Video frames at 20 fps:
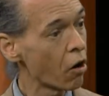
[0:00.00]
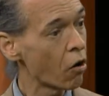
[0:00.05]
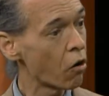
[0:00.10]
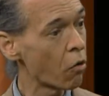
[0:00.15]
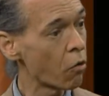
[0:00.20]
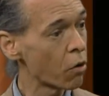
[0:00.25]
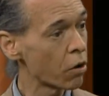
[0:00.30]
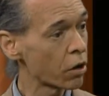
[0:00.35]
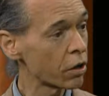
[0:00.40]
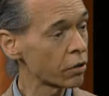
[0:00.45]

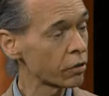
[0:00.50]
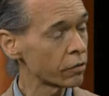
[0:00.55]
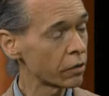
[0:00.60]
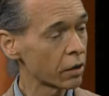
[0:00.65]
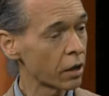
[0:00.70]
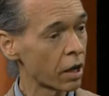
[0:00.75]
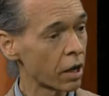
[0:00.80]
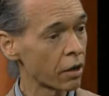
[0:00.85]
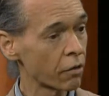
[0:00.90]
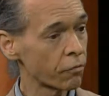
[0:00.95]
or,
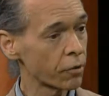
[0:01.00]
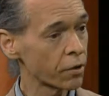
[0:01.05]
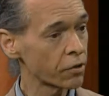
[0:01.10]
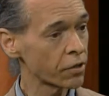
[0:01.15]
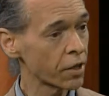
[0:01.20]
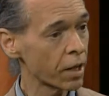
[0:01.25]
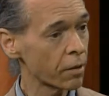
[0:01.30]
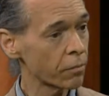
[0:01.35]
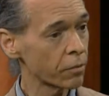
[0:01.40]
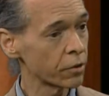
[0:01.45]
for
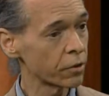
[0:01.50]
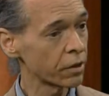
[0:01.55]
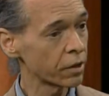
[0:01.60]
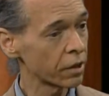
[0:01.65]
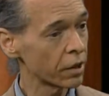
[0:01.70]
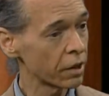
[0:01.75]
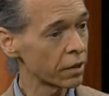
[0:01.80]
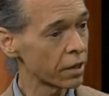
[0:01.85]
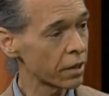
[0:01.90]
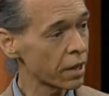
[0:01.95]
example,
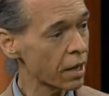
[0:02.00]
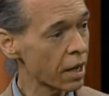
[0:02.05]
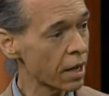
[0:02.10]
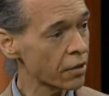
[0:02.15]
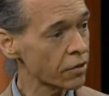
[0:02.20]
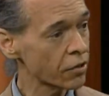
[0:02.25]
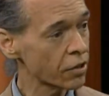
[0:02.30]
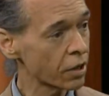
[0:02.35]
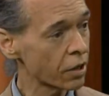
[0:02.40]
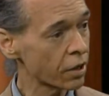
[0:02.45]
in the
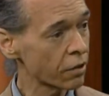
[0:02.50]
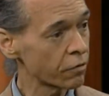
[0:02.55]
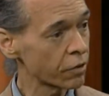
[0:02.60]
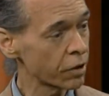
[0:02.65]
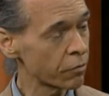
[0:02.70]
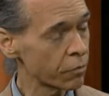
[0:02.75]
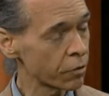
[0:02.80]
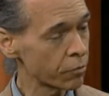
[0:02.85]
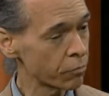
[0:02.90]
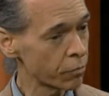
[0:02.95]
case of
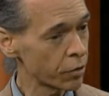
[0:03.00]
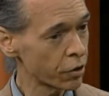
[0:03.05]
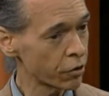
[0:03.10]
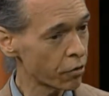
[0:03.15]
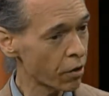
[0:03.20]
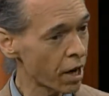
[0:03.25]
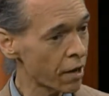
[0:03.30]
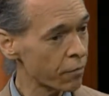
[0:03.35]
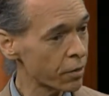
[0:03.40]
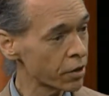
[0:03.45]
computer
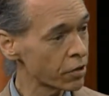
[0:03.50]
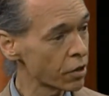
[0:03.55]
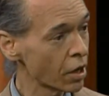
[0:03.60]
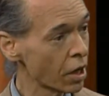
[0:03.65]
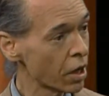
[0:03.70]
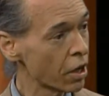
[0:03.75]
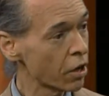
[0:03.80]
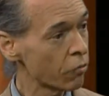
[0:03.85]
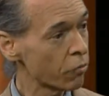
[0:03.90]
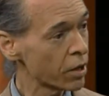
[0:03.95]
graphics,
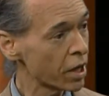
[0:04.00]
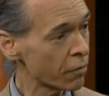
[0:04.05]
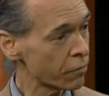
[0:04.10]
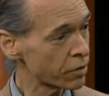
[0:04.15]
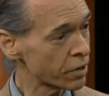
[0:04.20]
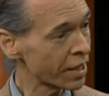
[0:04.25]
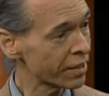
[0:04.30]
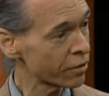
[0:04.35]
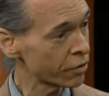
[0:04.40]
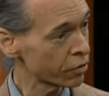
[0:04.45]
we have a
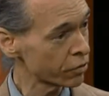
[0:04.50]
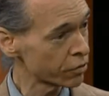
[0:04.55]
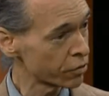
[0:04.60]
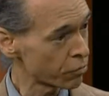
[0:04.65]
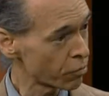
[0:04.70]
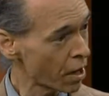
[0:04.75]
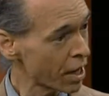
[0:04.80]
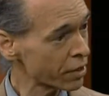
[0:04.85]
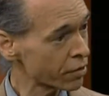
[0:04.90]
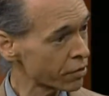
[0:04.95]
technical
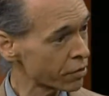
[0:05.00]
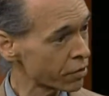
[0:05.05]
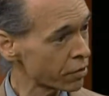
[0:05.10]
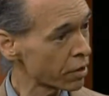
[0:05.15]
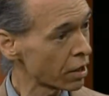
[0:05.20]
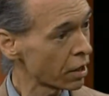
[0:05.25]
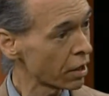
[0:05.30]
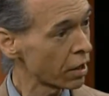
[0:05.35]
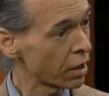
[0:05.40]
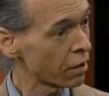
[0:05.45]
director
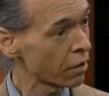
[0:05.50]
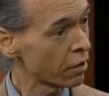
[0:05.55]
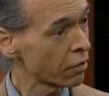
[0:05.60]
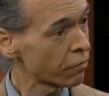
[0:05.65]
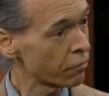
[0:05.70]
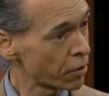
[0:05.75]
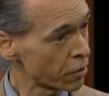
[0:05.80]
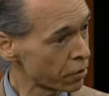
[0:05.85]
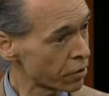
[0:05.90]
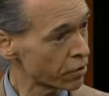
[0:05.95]

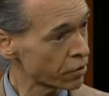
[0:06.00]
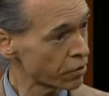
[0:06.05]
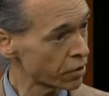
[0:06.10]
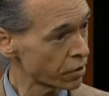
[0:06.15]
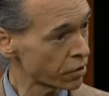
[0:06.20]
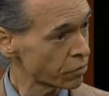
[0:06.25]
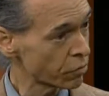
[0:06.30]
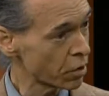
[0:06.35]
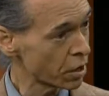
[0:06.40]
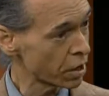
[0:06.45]
focus
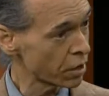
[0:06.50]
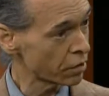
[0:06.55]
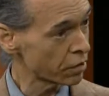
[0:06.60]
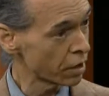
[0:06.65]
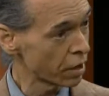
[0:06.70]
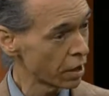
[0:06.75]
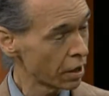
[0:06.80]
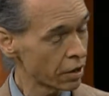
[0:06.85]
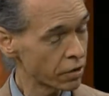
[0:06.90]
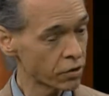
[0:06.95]
as well.
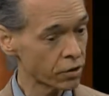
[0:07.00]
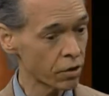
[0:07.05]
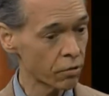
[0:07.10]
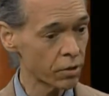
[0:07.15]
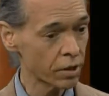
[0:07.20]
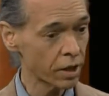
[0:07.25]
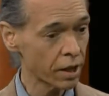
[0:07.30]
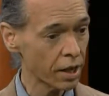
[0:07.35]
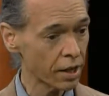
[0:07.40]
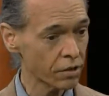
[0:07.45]
So in
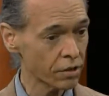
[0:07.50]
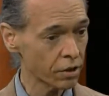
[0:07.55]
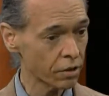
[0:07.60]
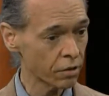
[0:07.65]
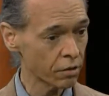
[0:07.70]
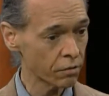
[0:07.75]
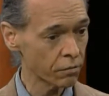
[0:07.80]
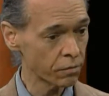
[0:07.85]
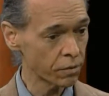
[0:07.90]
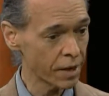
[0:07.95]
the case
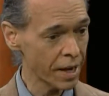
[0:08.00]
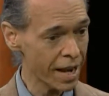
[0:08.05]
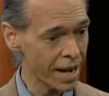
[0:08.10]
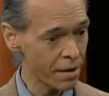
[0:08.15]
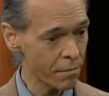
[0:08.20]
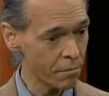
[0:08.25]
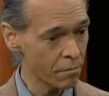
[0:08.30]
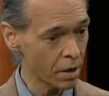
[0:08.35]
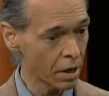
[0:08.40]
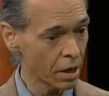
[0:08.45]
of
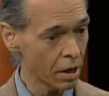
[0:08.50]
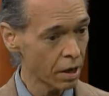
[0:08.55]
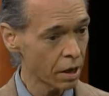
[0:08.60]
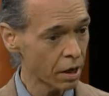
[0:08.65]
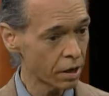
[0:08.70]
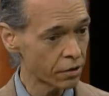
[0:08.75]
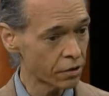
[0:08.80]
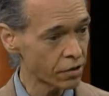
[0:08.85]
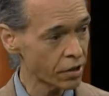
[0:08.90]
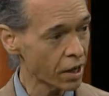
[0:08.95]
game
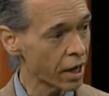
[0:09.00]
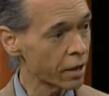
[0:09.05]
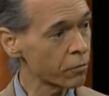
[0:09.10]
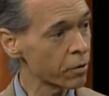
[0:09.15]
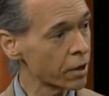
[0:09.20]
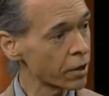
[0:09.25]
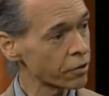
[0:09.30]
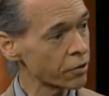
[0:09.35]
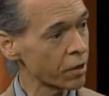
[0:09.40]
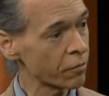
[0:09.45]
design, we
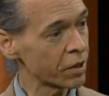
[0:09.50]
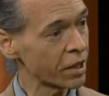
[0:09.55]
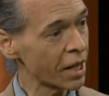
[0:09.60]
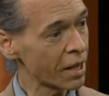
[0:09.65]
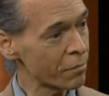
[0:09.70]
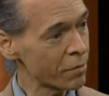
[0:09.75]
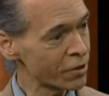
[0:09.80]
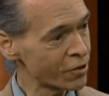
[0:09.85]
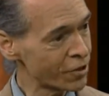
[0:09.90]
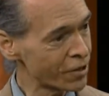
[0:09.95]
also have a
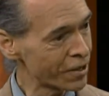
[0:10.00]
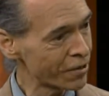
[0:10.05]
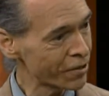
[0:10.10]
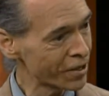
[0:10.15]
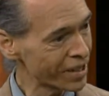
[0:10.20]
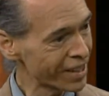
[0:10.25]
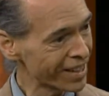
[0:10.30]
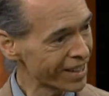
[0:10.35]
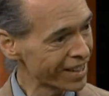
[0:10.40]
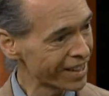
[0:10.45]
game
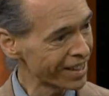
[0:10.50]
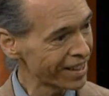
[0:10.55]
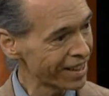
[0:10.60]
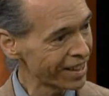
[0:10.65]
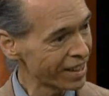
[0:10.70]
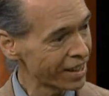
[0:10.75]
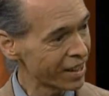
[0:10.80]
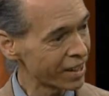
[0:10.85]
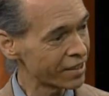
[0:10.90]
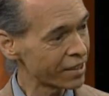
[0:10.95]
engineering.
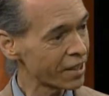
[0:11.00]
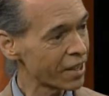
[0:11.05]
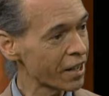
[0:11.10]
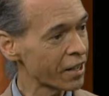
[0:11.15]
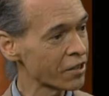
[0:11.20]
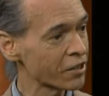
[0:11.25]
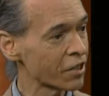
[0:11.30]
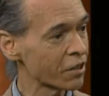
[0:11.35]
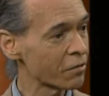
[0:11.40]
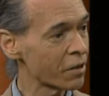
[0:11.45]
In the
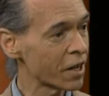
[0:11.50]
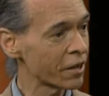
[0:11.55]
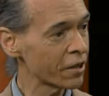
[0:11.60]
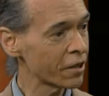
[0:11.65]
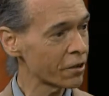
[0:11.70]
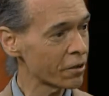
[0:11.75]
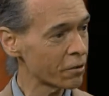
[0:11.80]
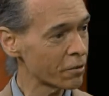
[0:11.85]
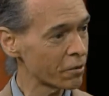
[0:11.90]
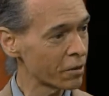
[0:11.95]
case of
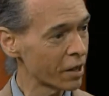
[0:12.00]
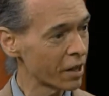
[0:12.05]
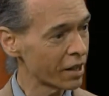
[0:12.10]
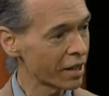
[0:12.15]
audio